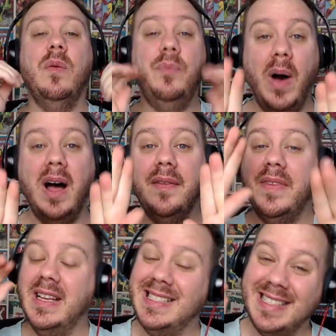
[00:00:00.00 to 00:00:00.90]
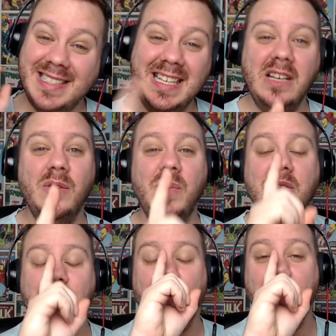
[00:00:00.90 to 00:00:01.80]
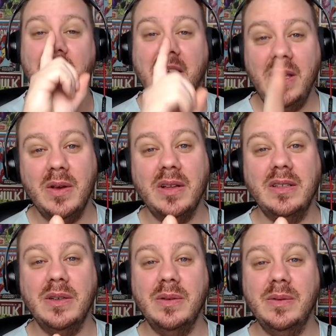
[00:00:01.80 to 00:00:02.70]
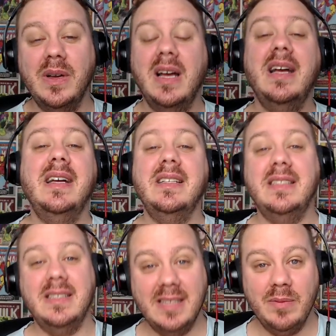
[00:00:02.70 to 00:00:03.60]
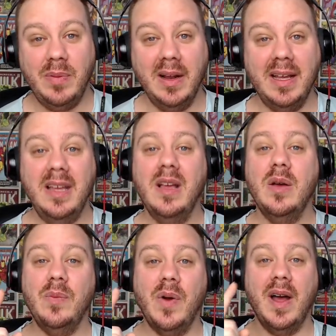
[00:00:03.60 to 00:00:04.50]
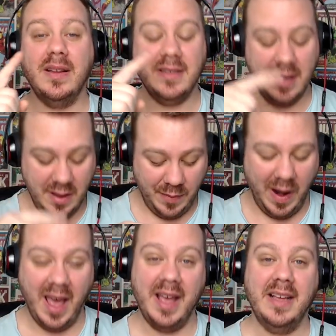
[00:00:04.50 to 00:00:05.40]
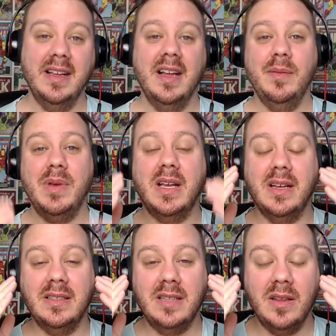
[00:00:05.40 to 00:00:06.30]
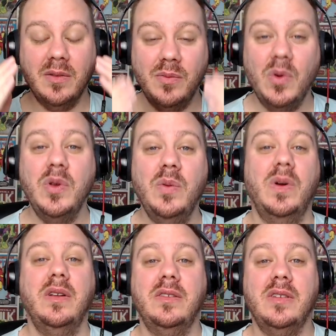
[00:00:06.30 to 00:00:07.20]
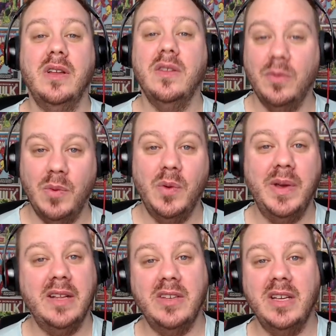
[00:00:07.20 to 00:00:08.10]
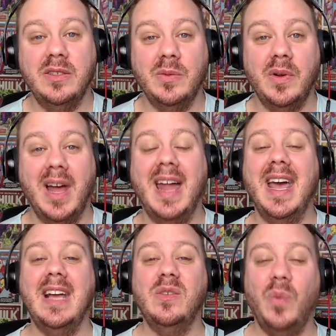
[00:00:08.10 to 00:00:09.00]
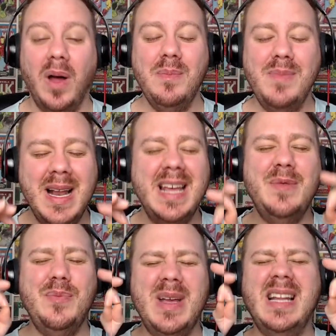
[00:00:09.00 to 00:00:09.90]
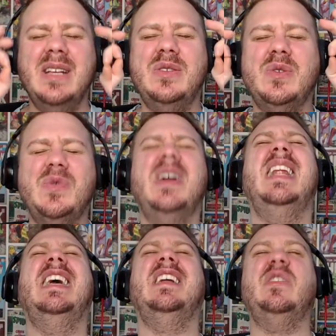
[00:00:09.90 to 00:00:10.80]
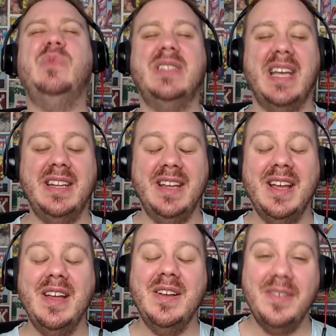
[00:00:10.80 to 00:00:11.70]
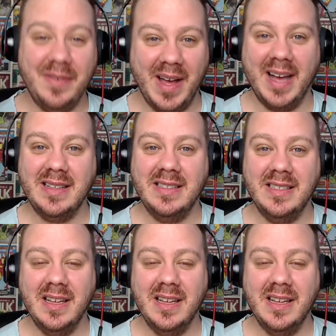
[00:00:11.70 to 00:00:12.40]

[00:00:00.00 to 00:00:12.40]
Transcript: But the single most important thing you can do is to simply press play because the more you watch, the more we can change the world. And that is 1 million, billion, trillion percent fact.